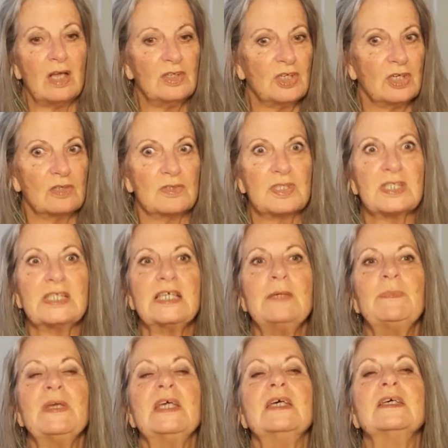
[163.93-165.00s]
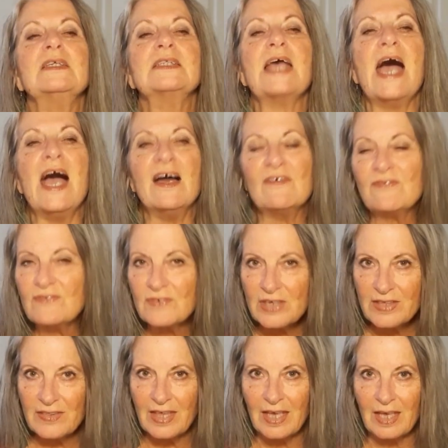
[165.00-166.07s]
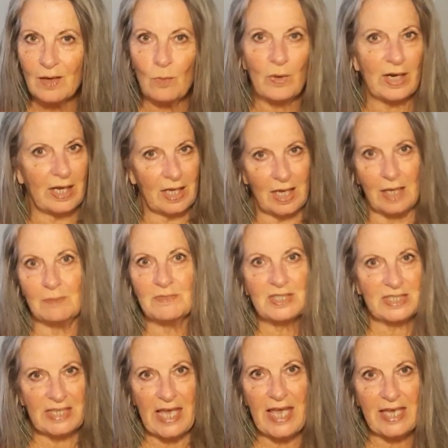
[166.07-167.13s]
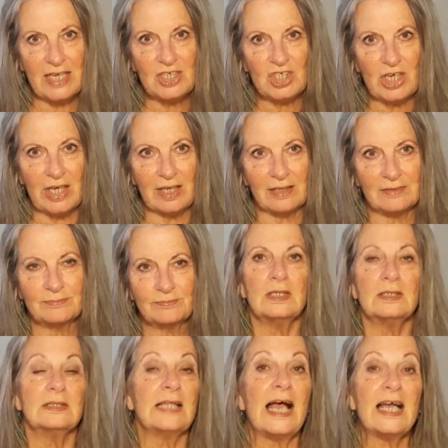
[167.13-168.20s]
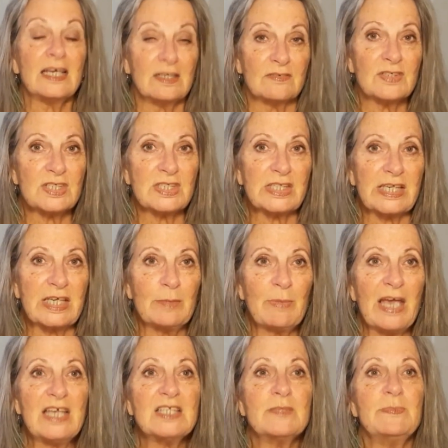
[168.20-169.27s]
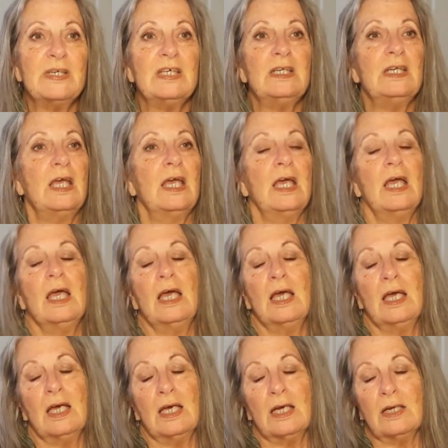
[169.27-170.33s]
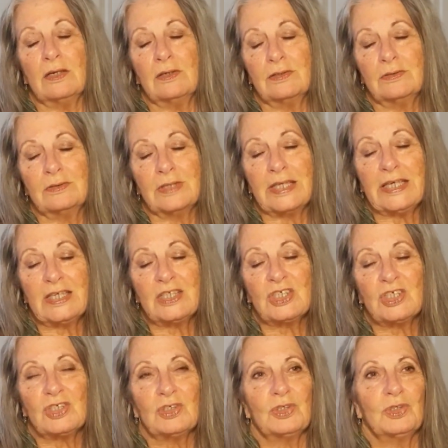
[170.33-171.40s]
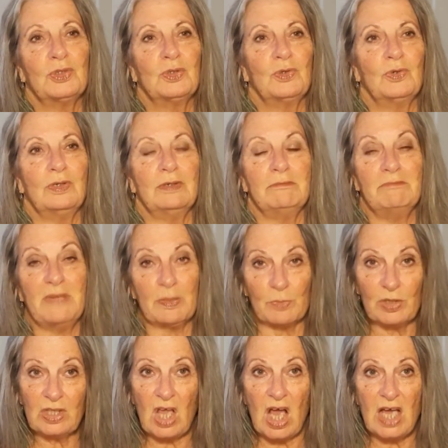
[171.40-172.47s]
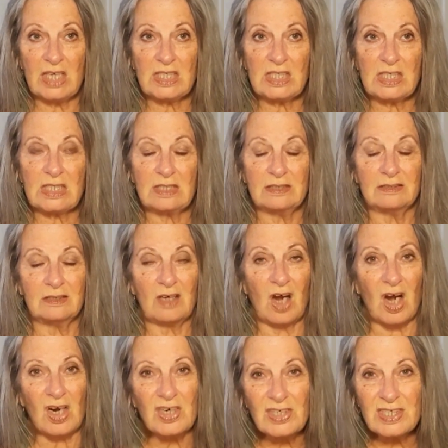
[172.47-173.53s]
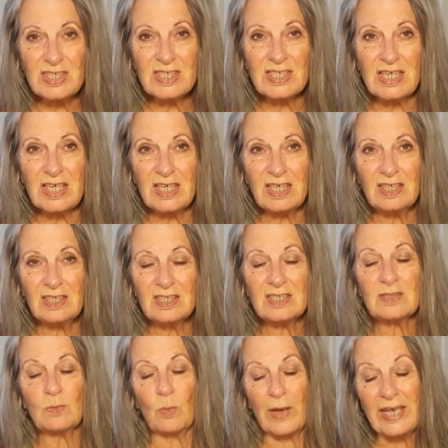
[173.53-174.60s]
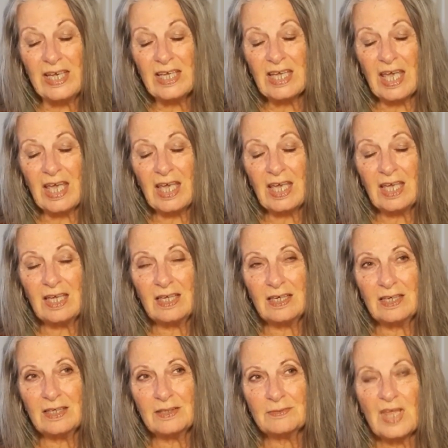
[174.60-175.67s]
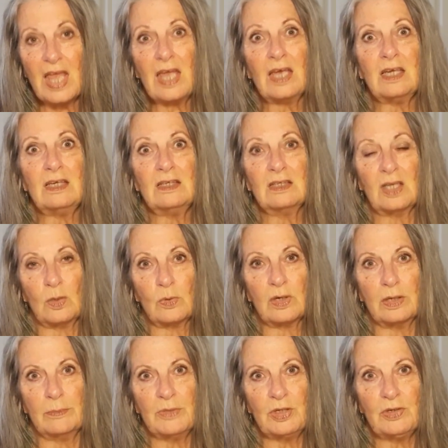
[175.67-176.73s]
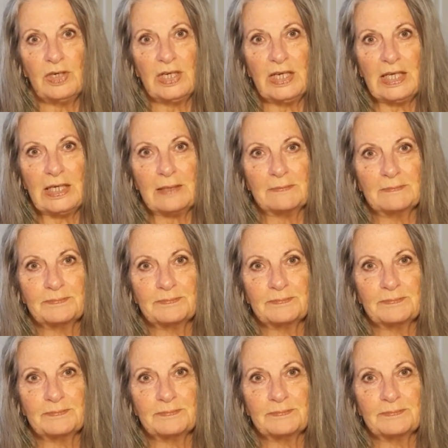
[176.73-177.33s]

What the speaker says: know sleep is everything when it comes to aging. Lack of sleep has been linked to memory loss, heart disease, weight gain, and lower immunity.